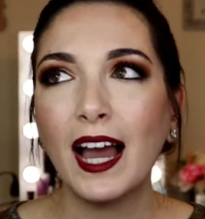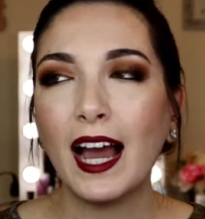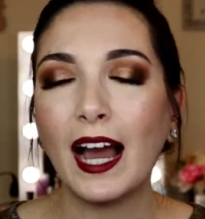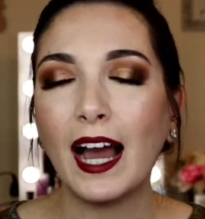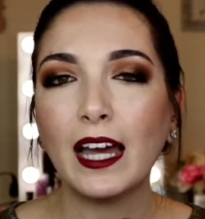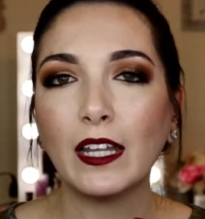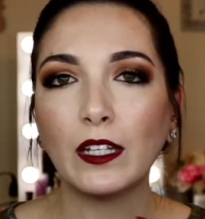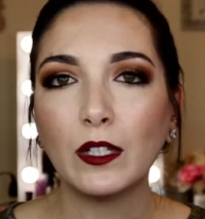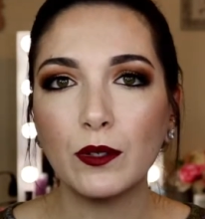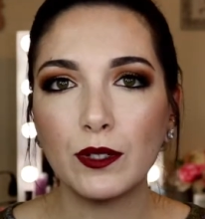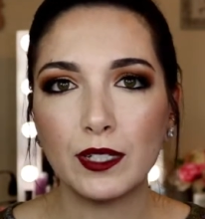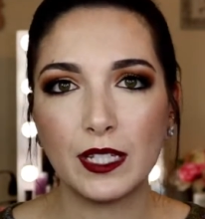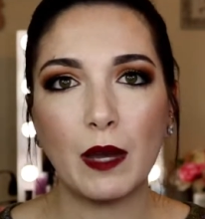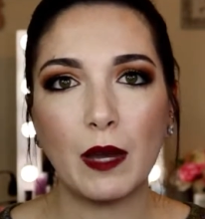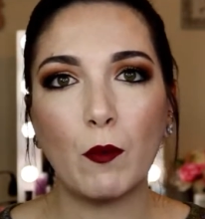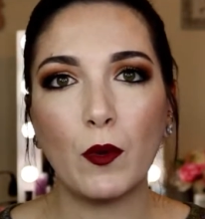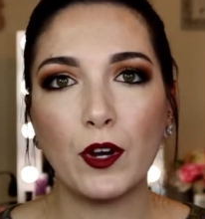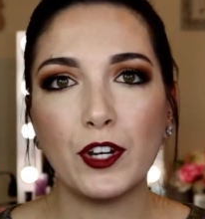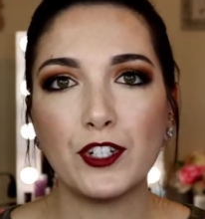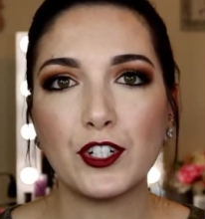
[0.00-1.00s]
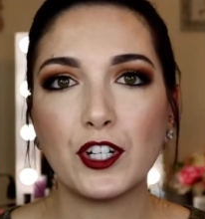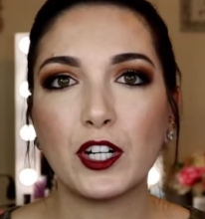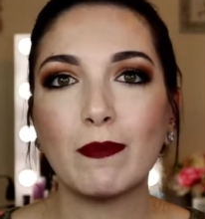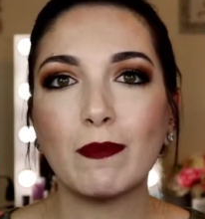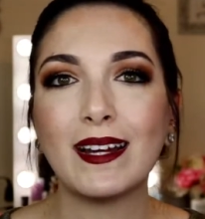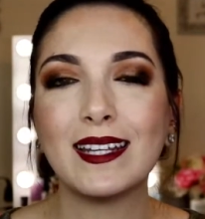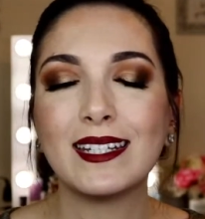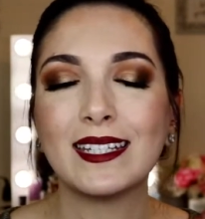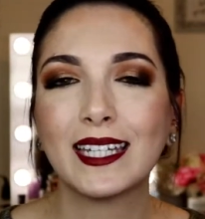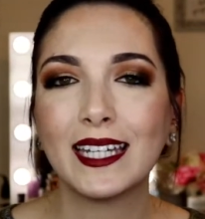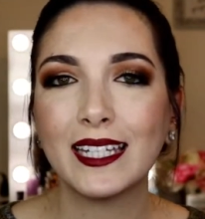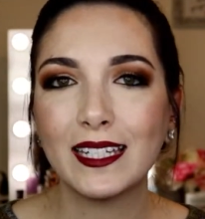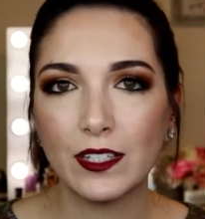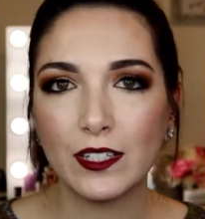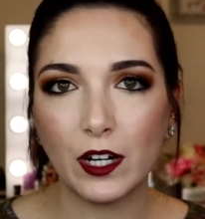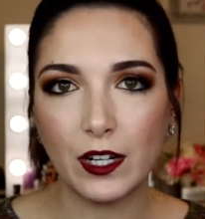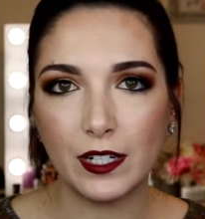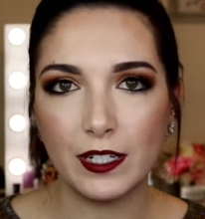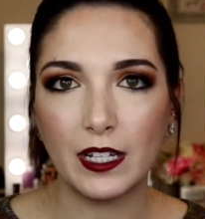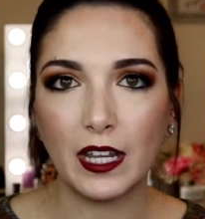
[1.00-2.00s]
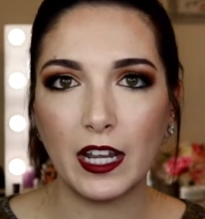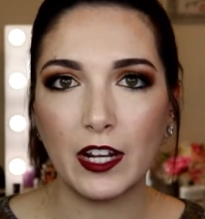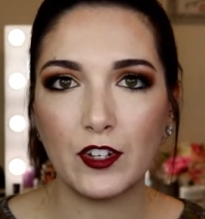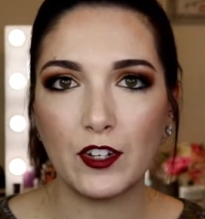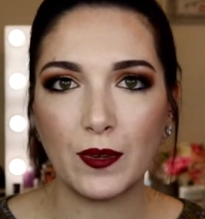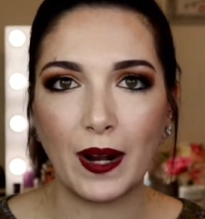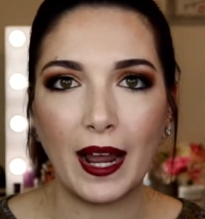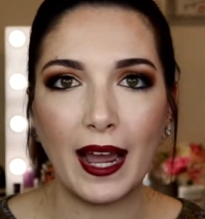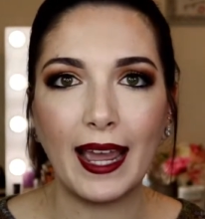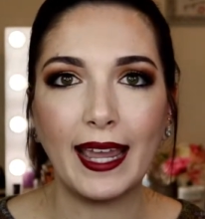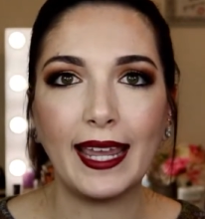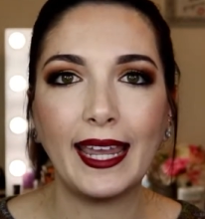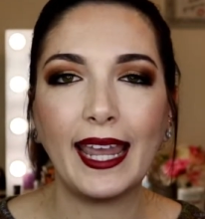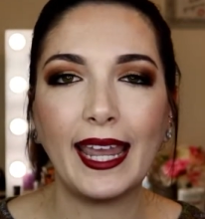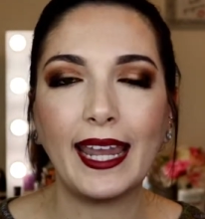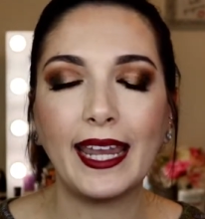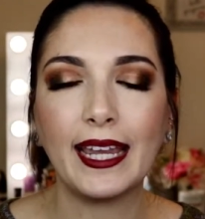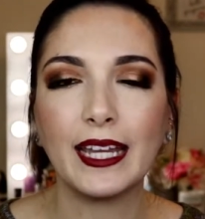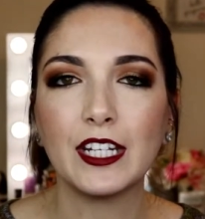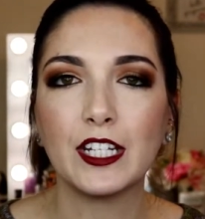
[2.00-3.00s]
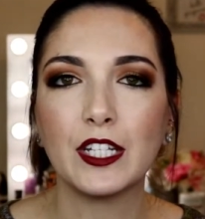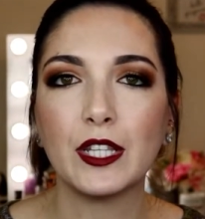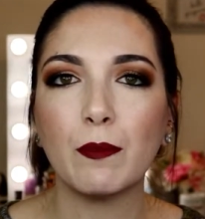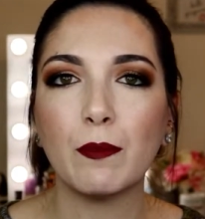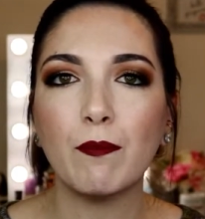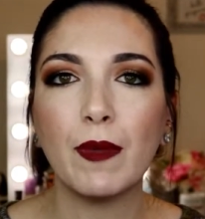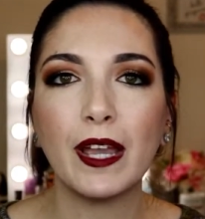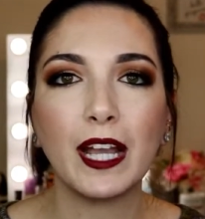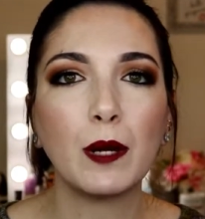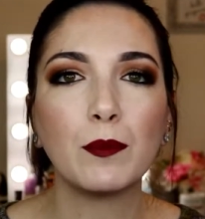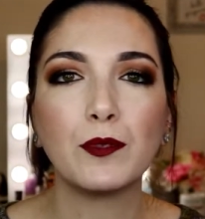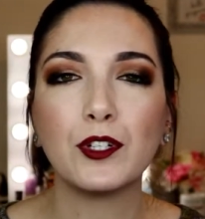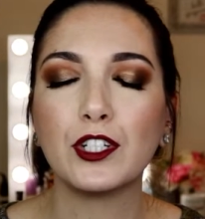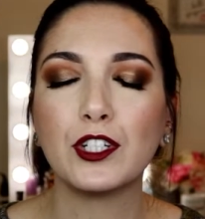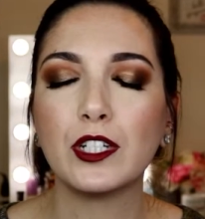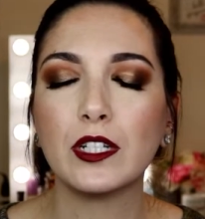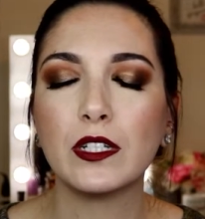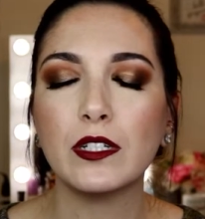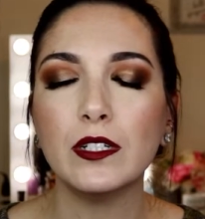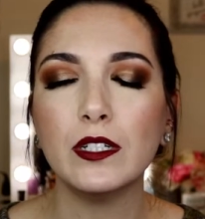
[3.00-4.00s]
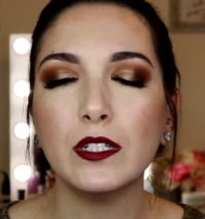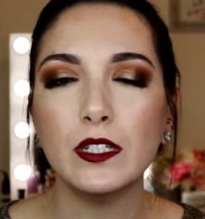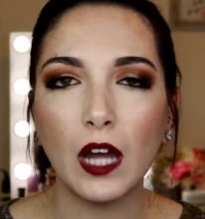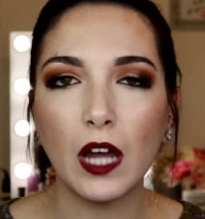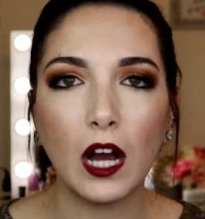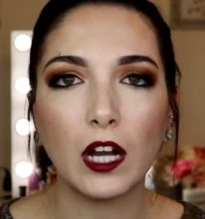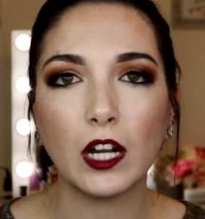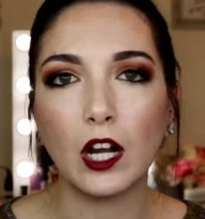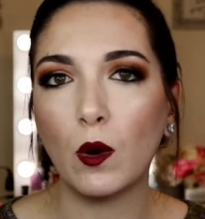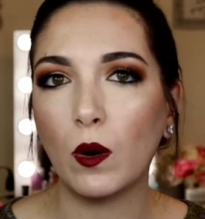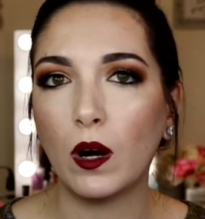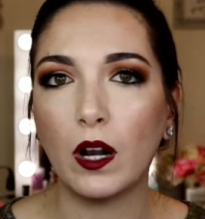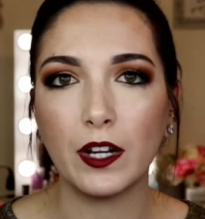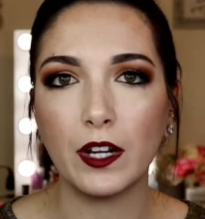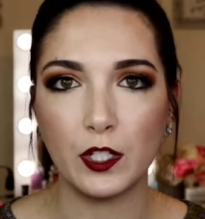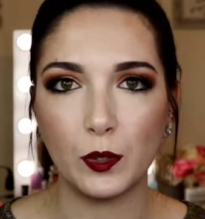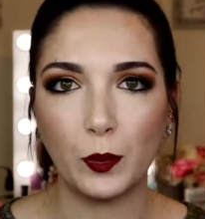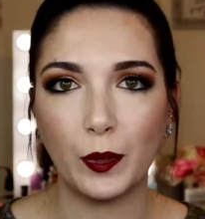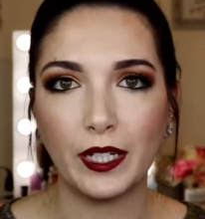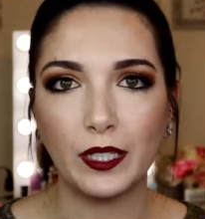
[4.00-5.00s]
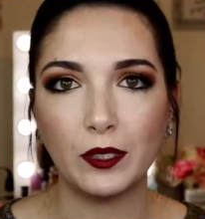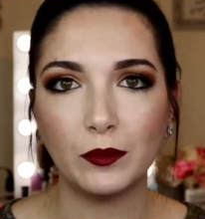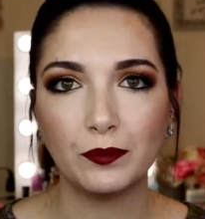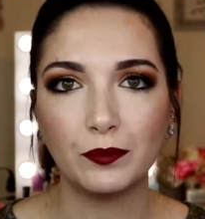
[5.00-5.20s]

I lose that moisture, my skin starts to get dry, and the makeup just does not go on as well.